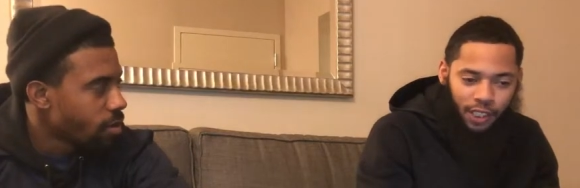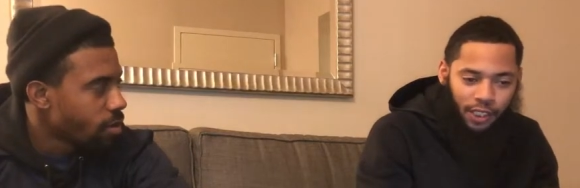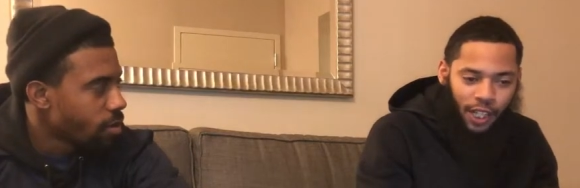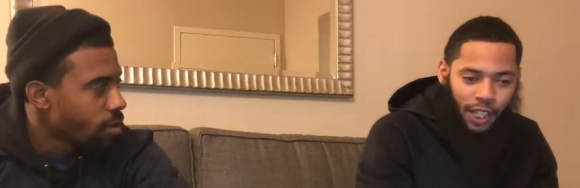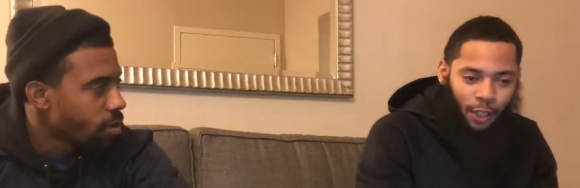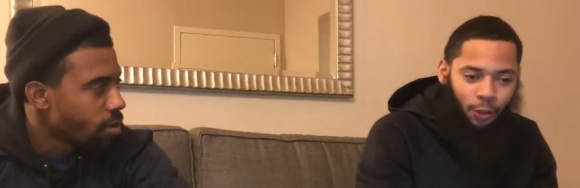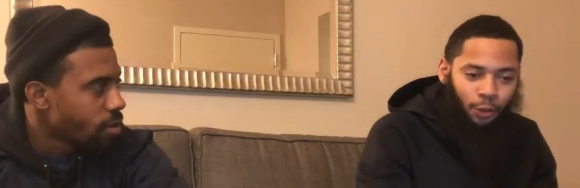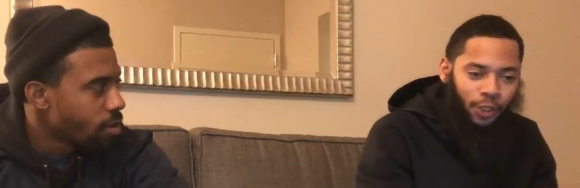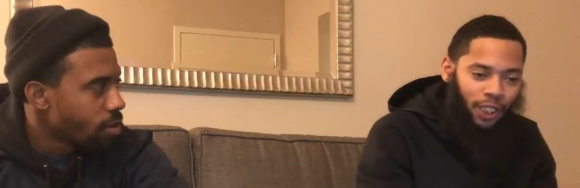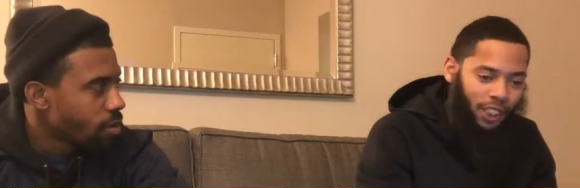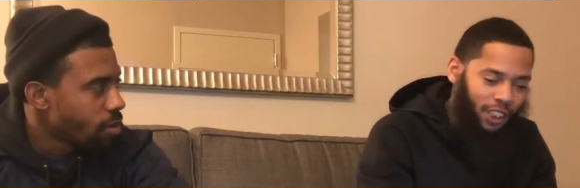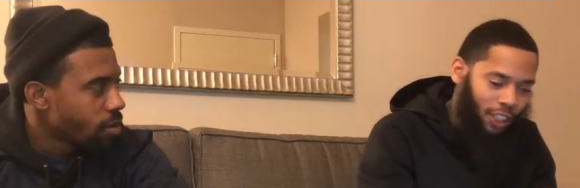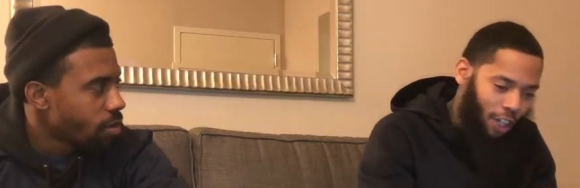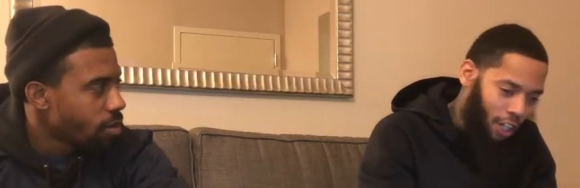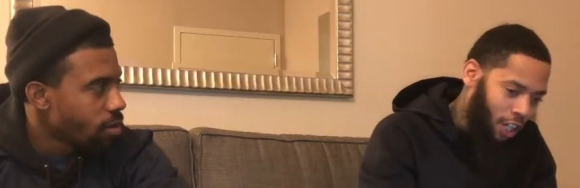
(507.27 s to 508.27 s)
Speaker 1: is like, who
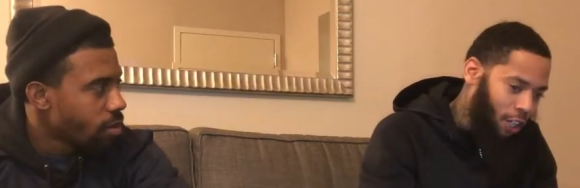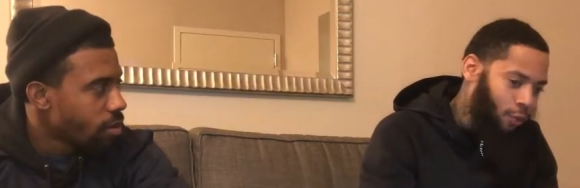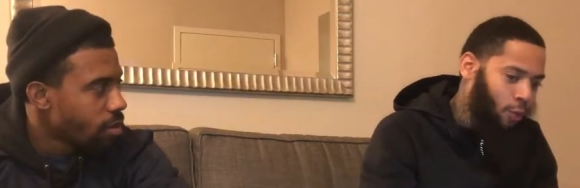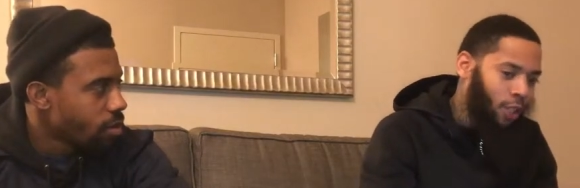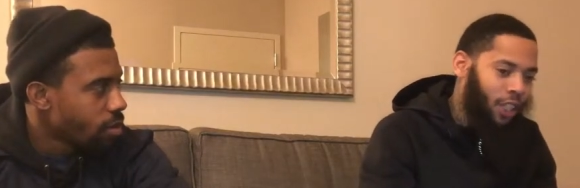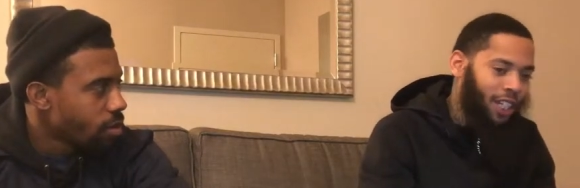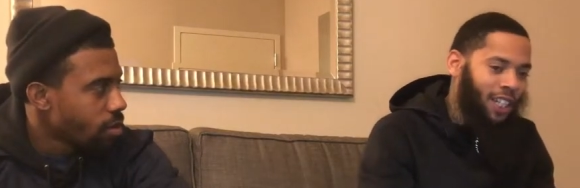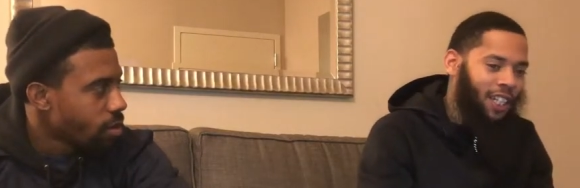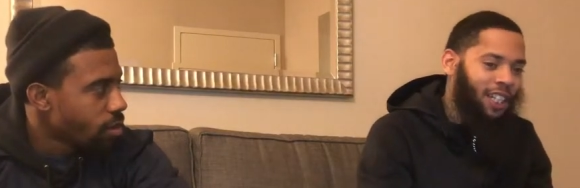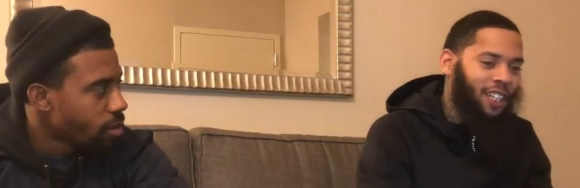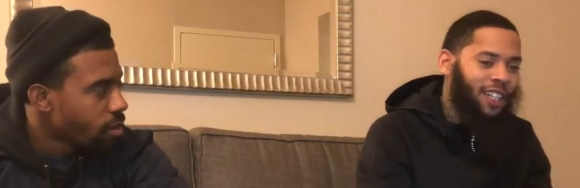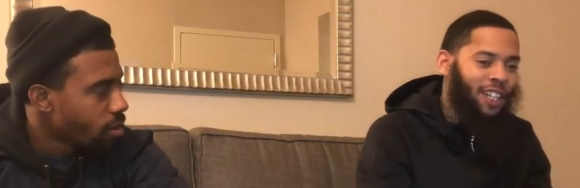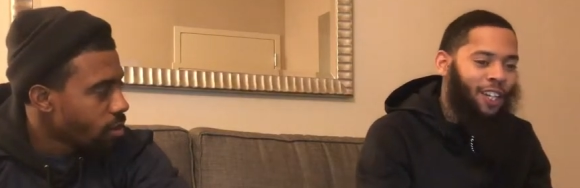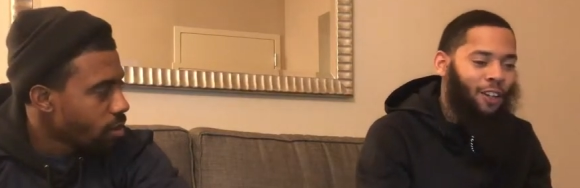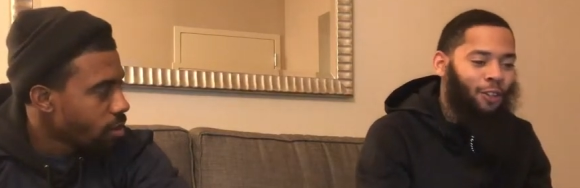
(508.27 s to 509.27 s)
did your artwork and
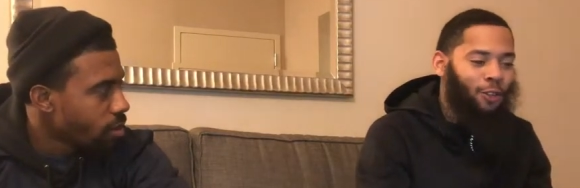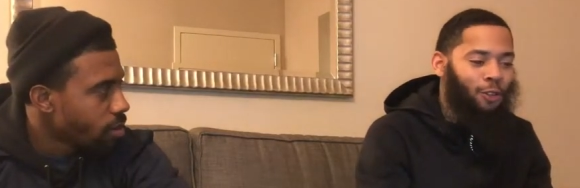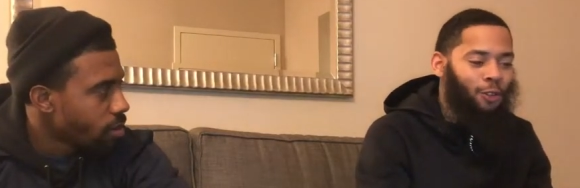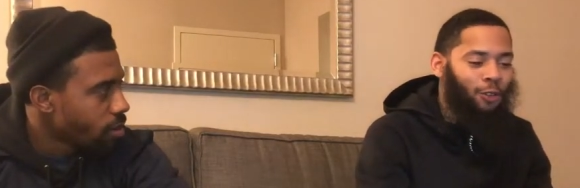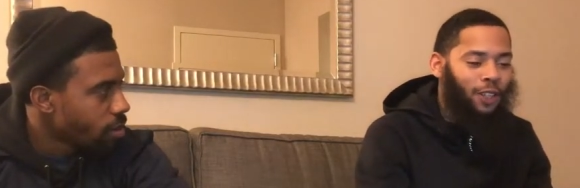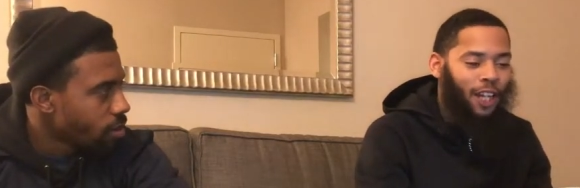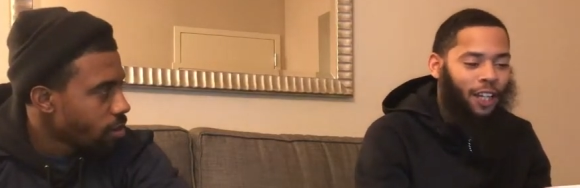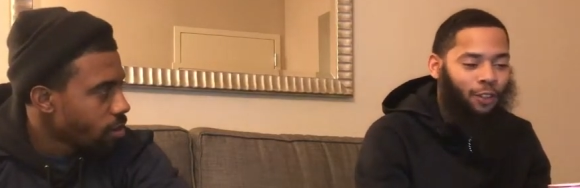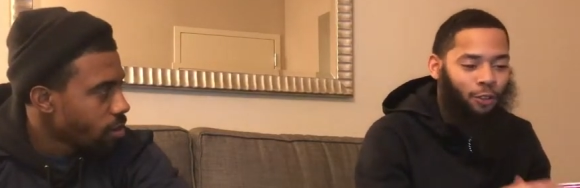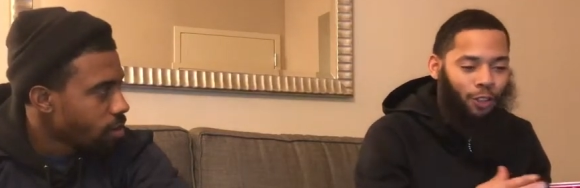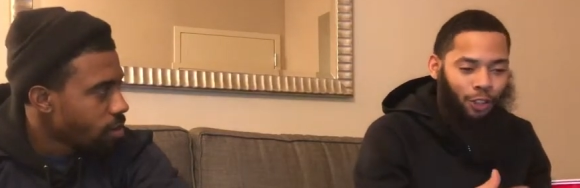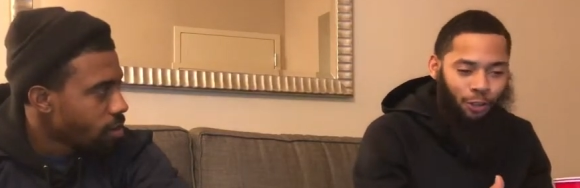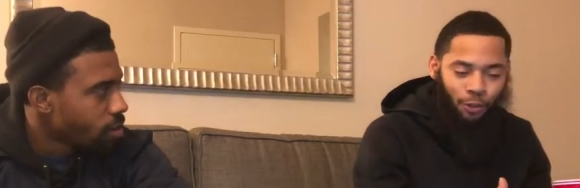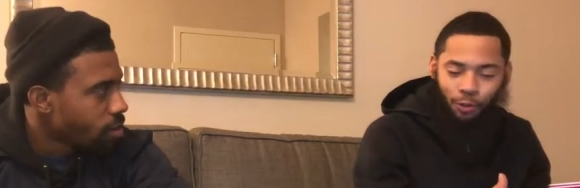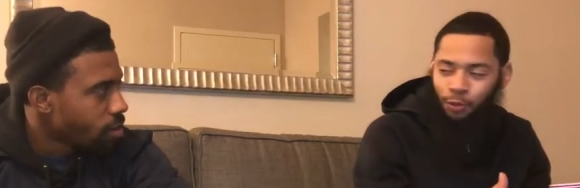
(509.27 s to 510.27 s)
who like who do
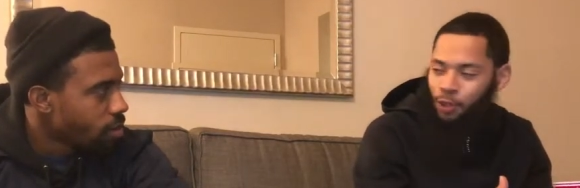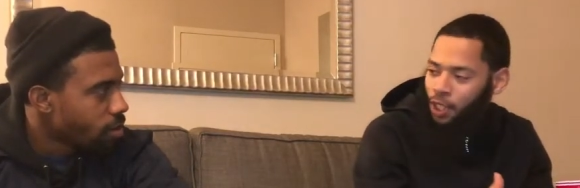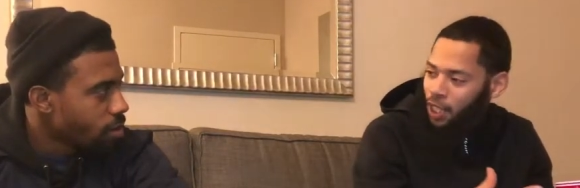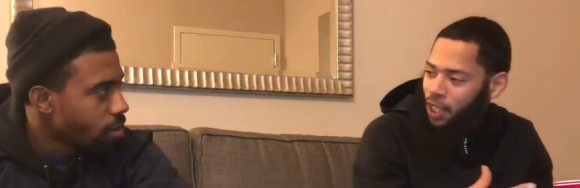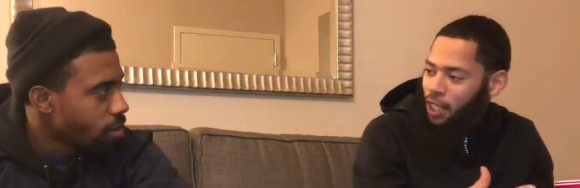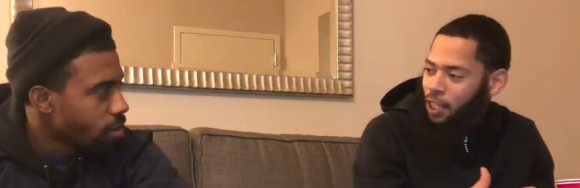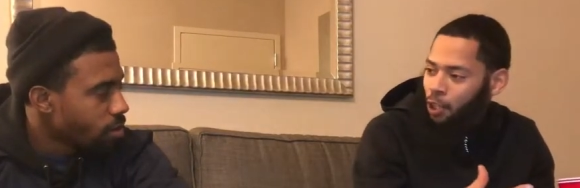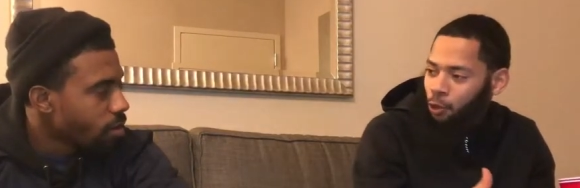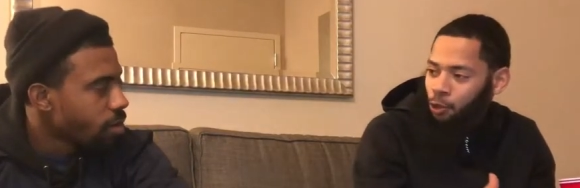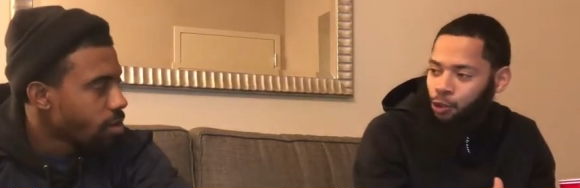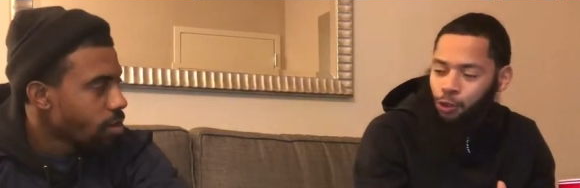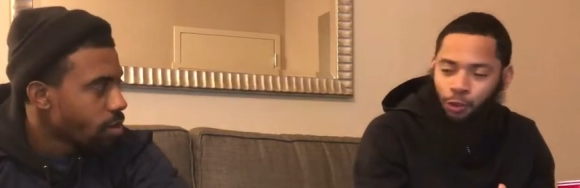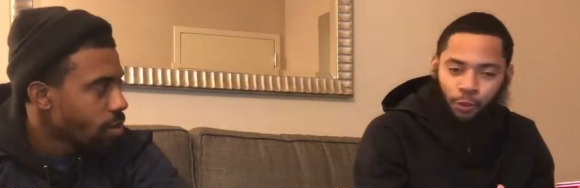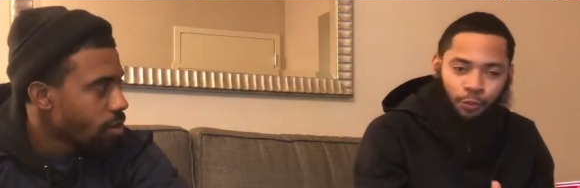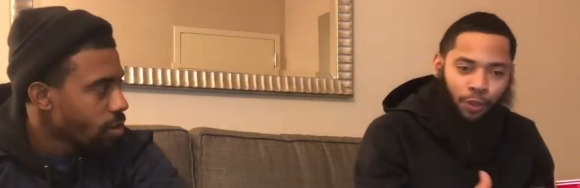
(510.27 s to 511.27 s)
you go
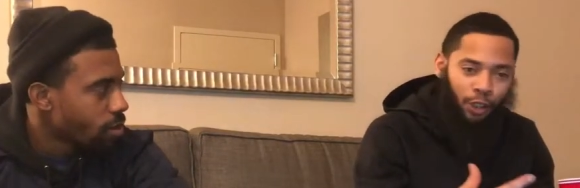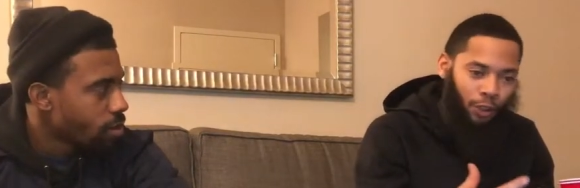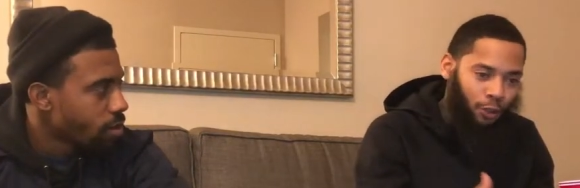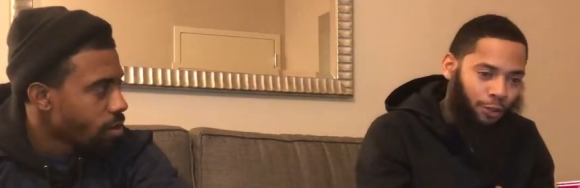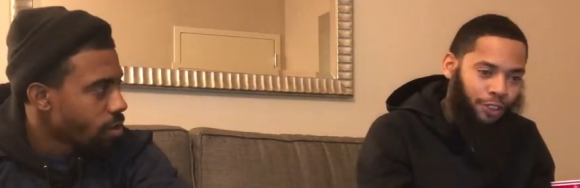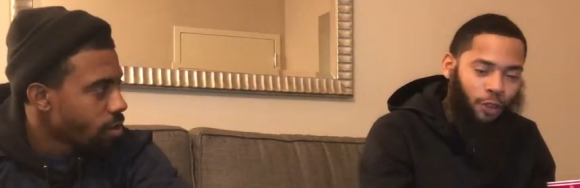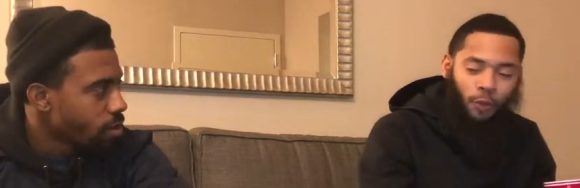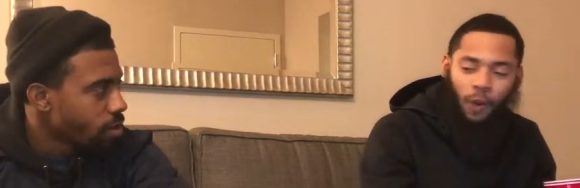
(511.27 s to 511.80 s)
to producing